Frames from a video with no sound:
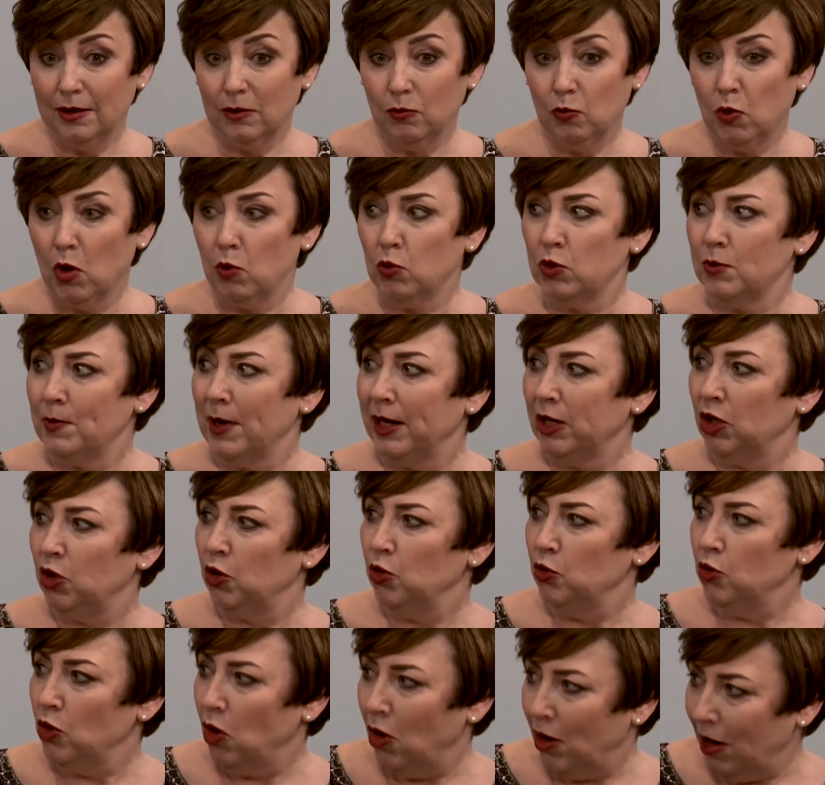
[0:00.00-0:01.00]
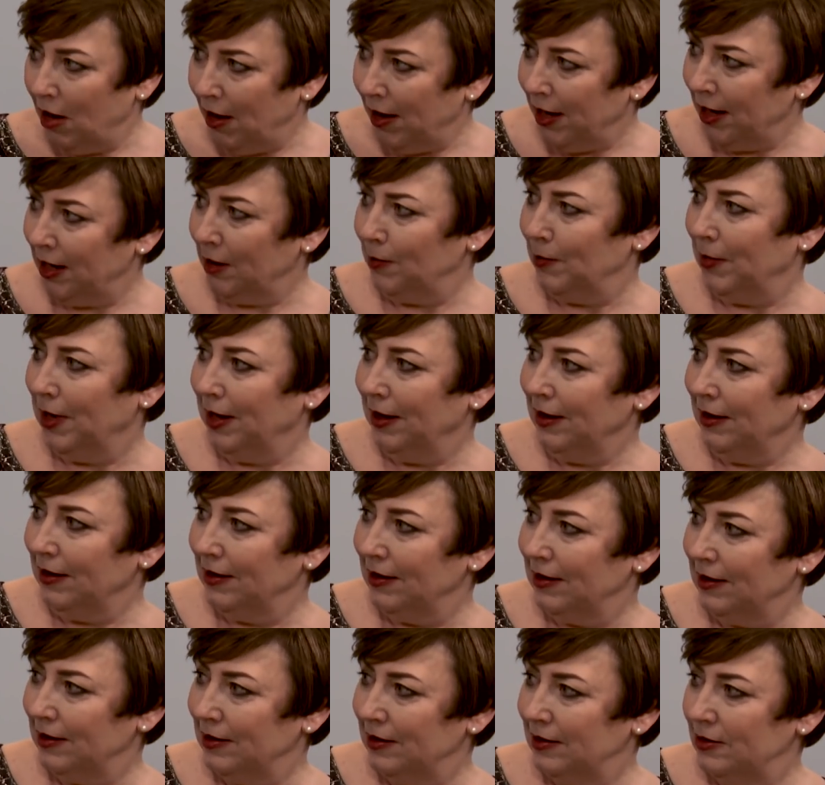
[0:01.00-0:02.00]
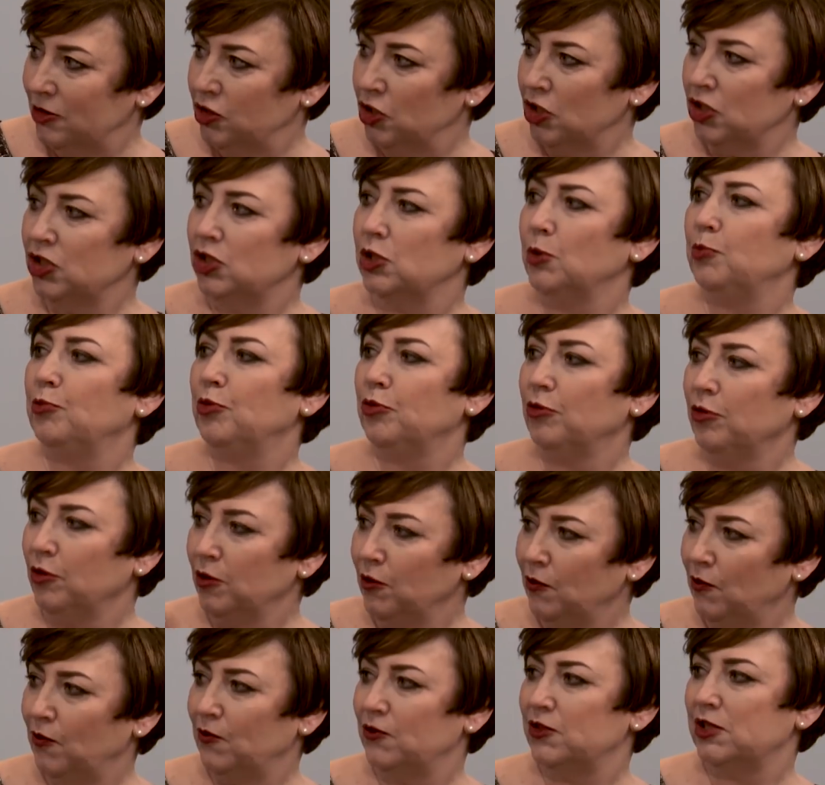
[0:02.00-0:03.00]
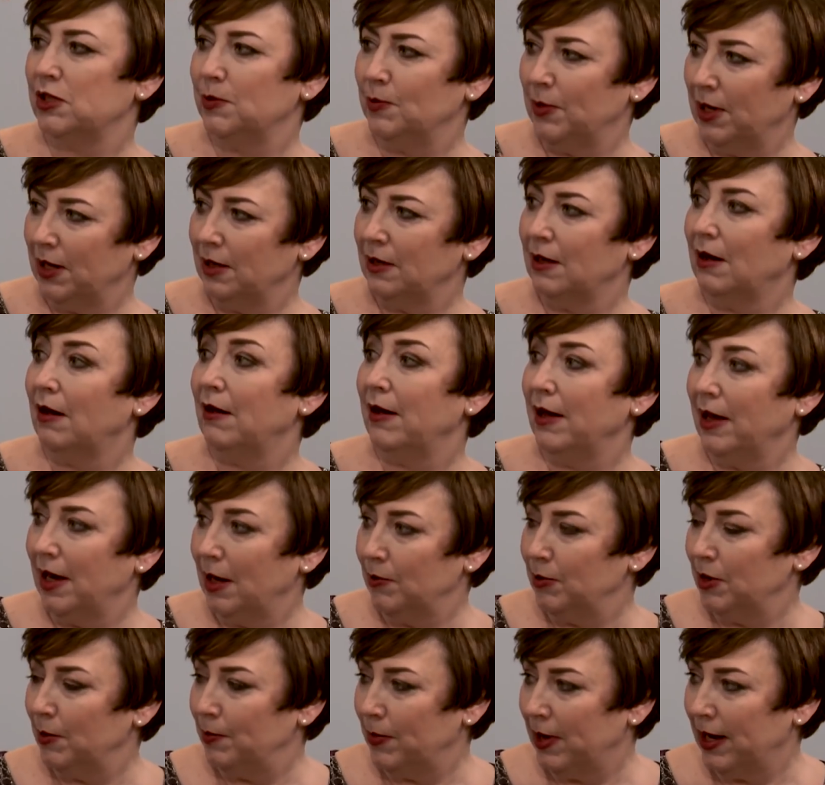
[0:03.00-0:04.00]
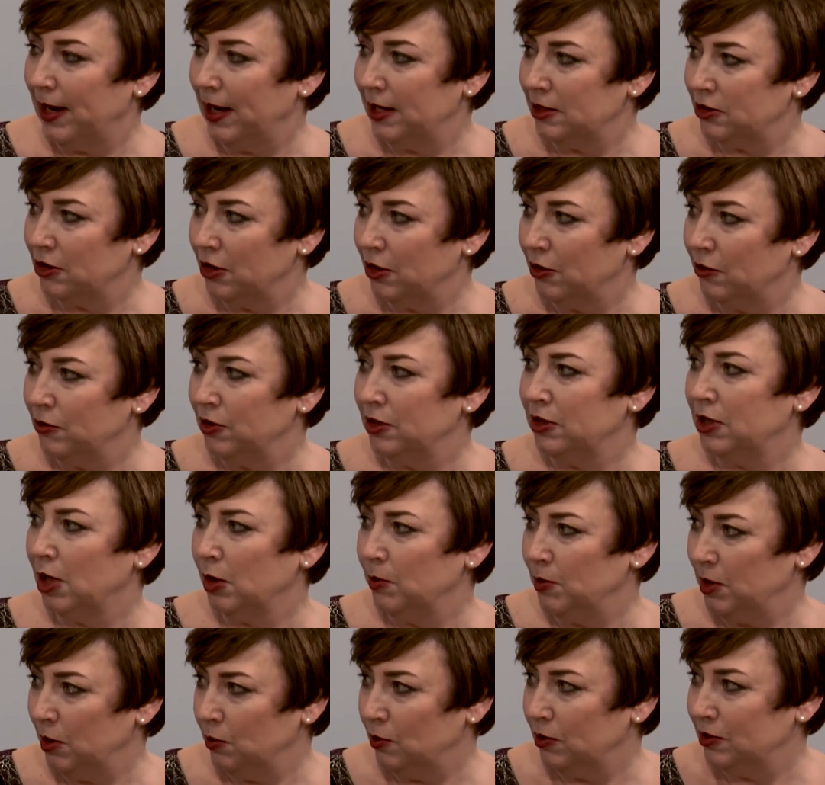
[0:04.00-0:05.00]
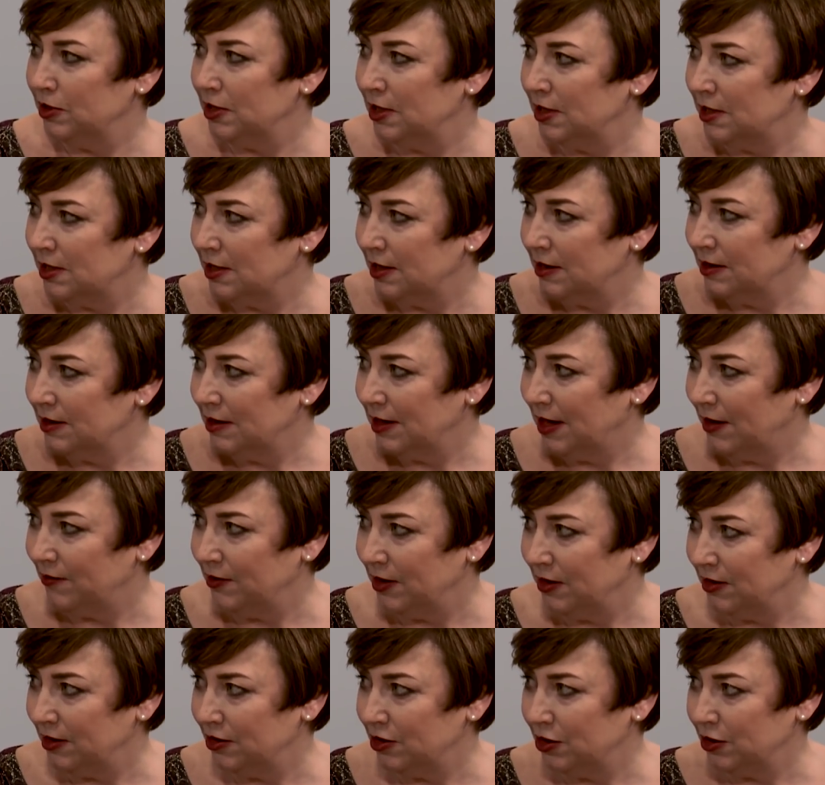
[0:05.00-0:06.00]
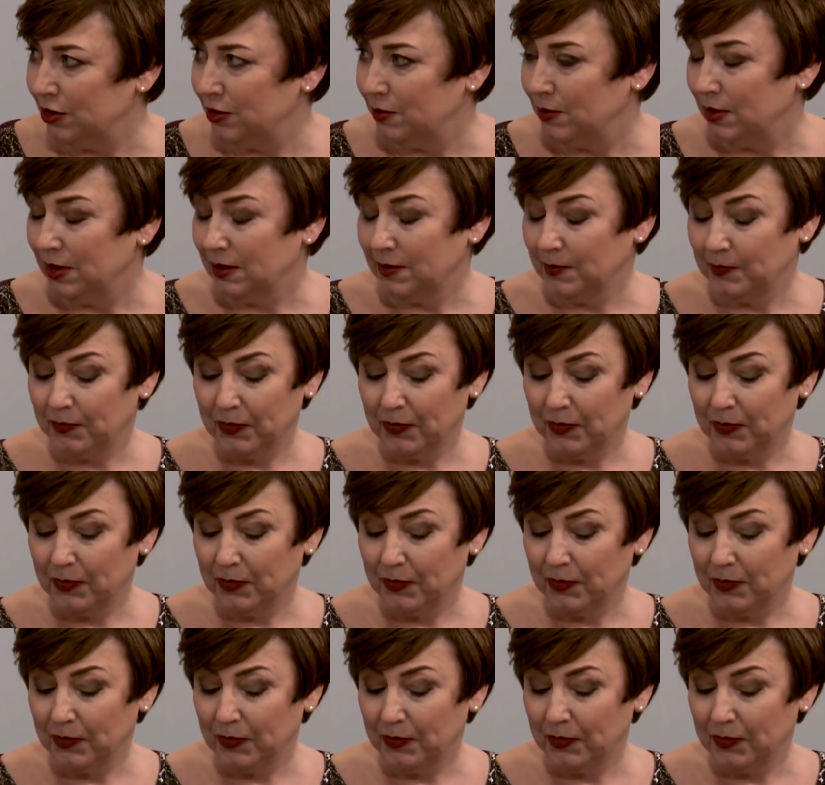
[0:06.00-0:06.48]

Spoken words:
what would make you not like me, just to prove to me that I am the bad girl that nobody wanted to have anything to do with.